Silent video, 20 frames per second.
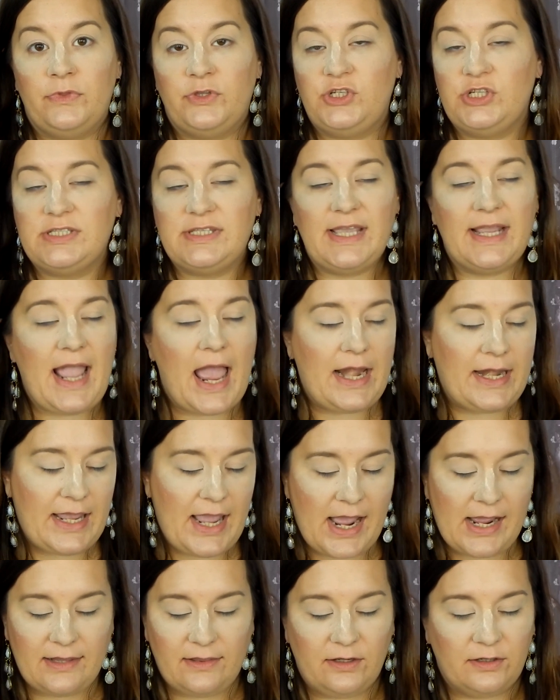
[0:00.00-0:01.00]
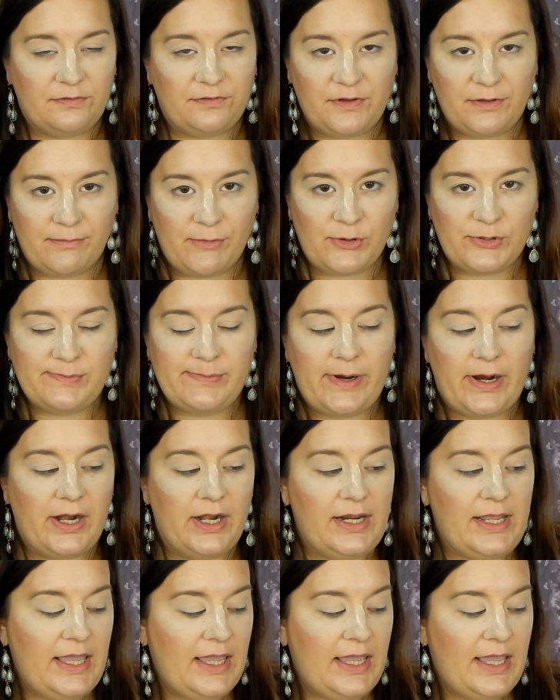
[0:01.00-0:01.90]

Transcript: just like any eye look for the most part.